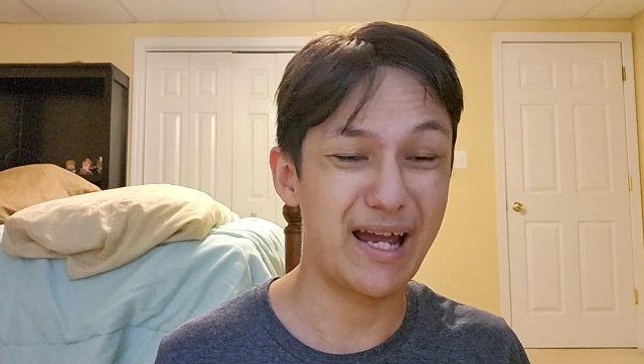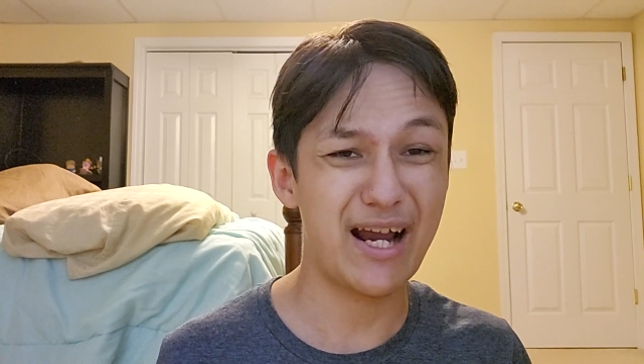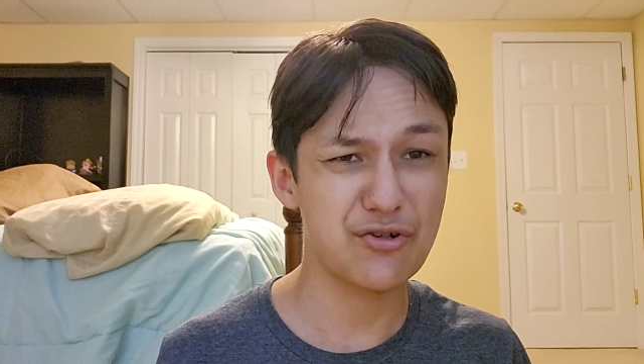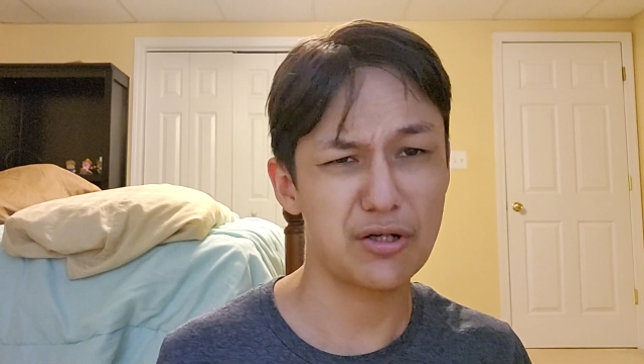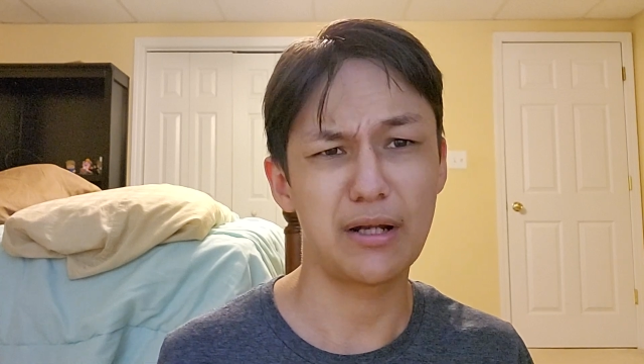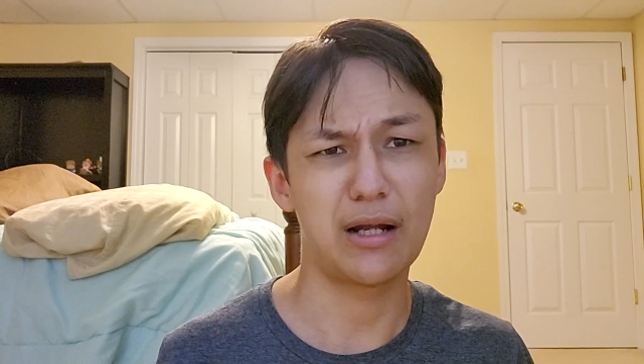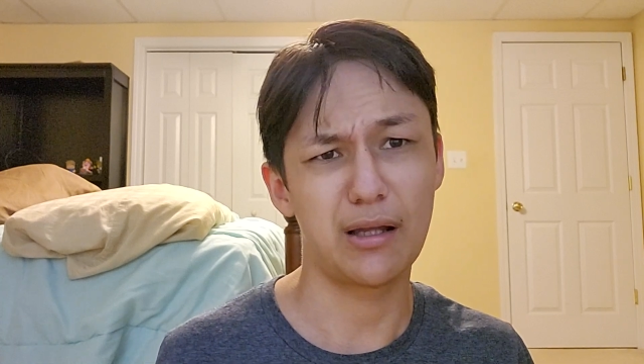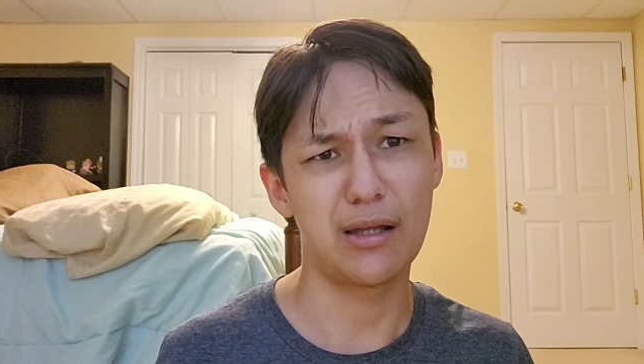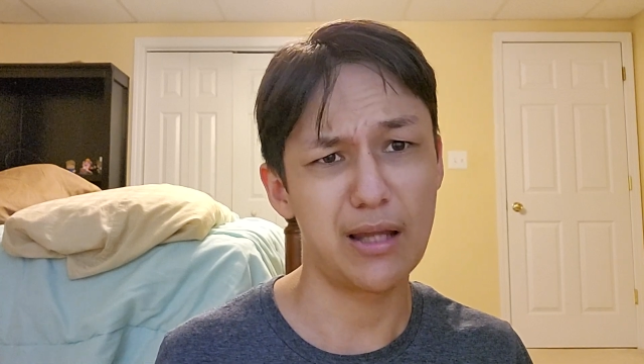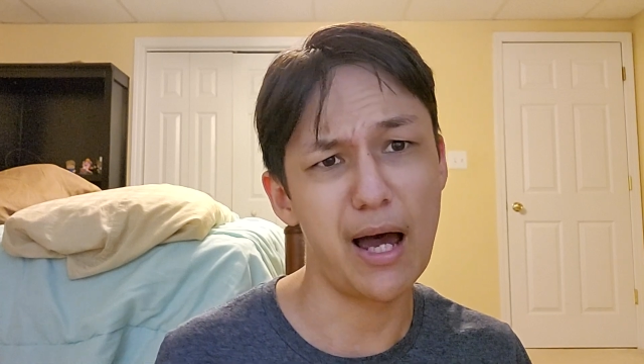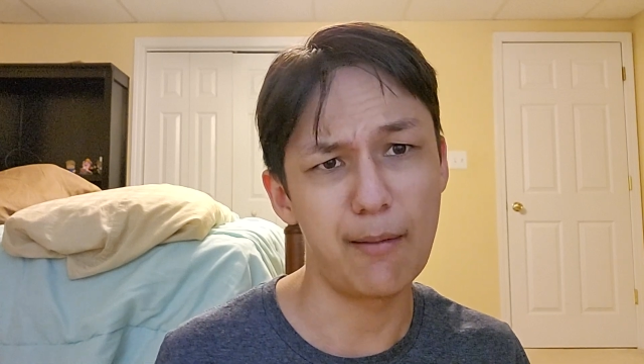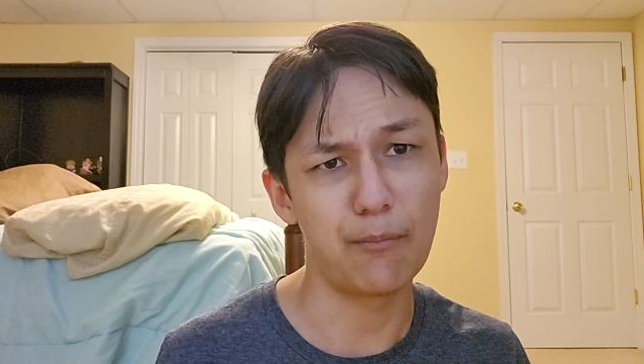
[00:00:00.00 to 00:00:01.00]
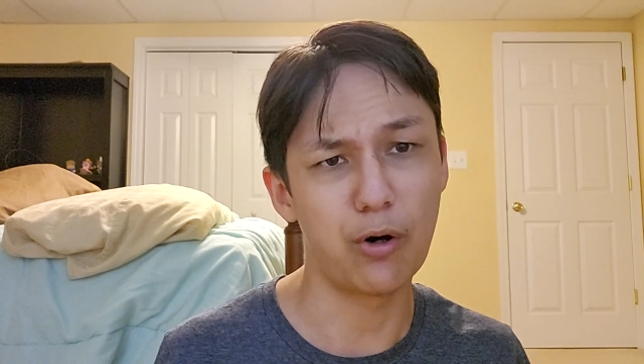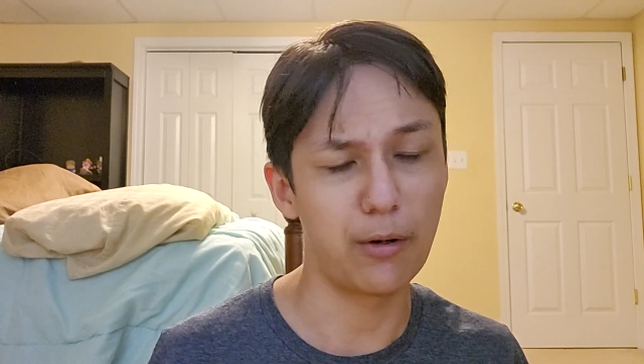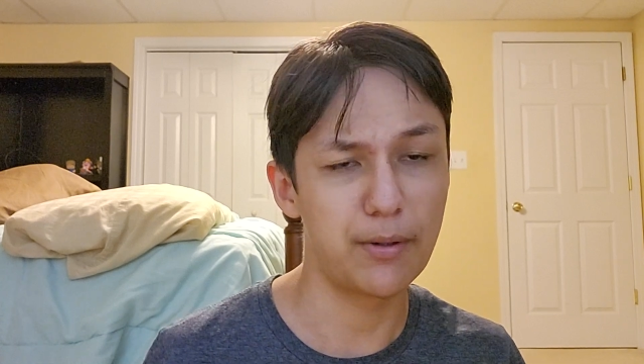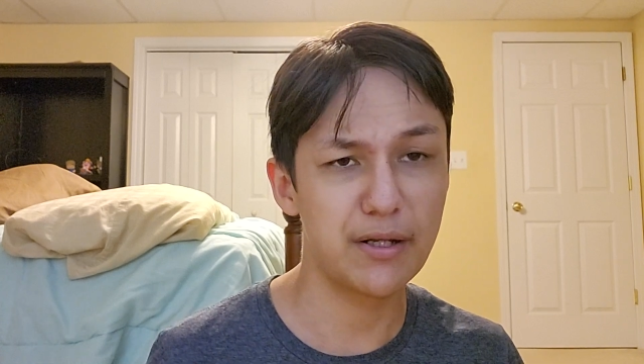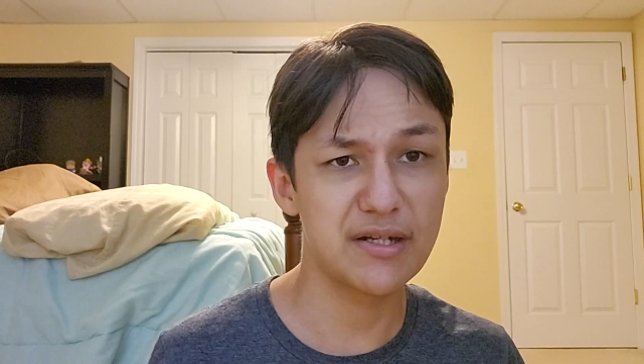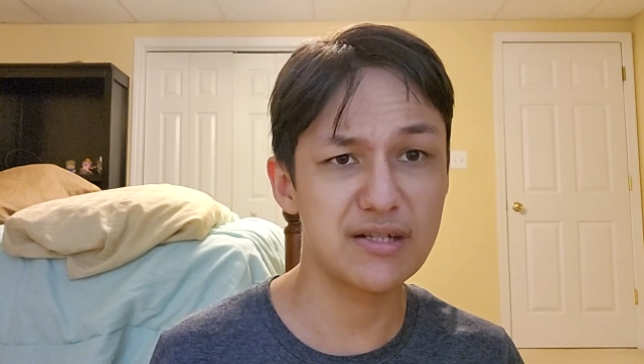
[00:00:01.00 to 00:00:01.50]
Actually, not a lot more,
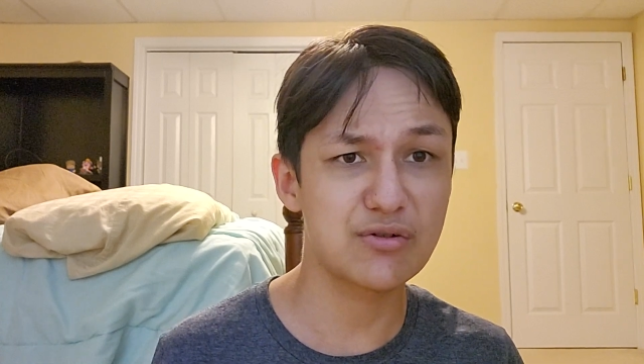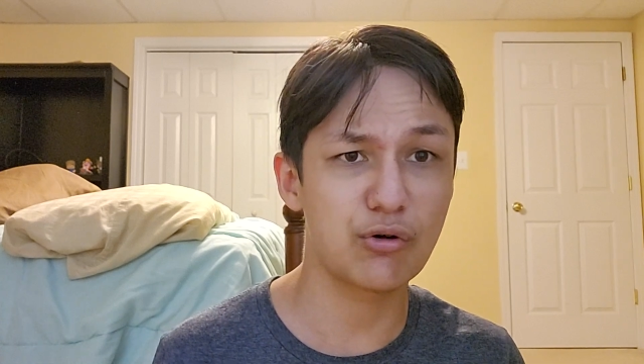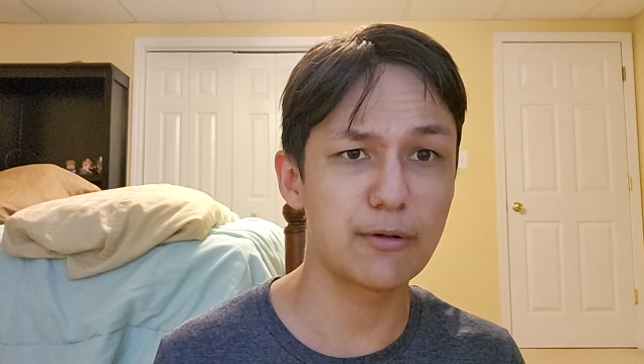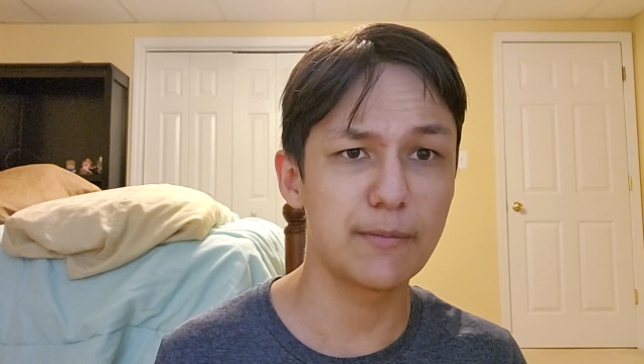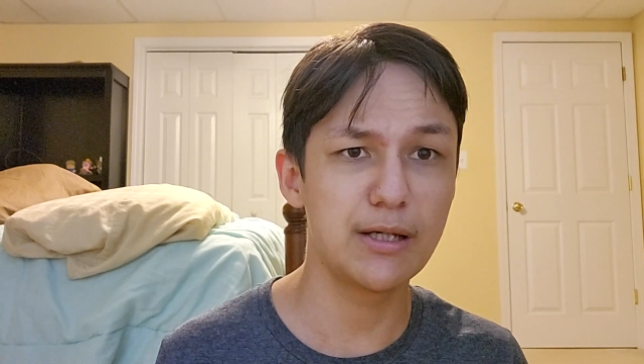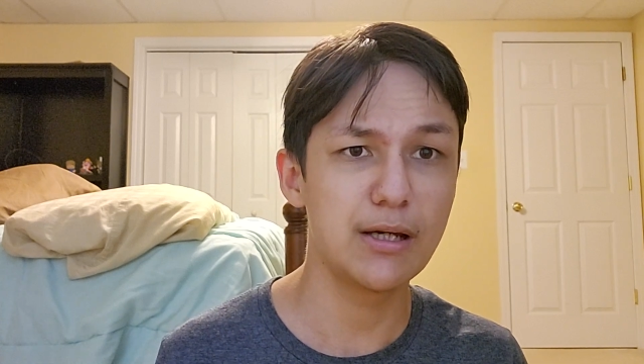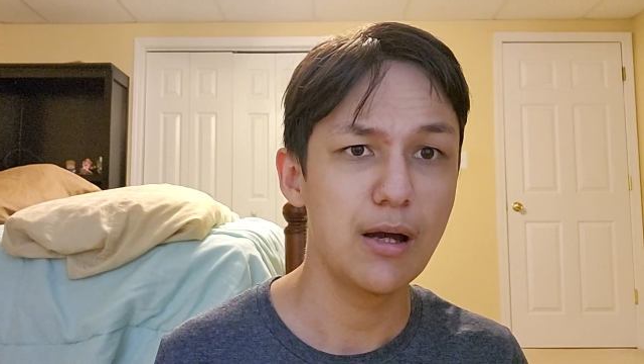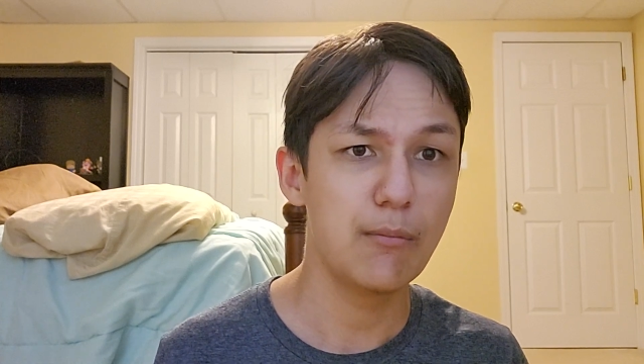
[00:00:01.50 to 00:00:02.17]
but it is going to be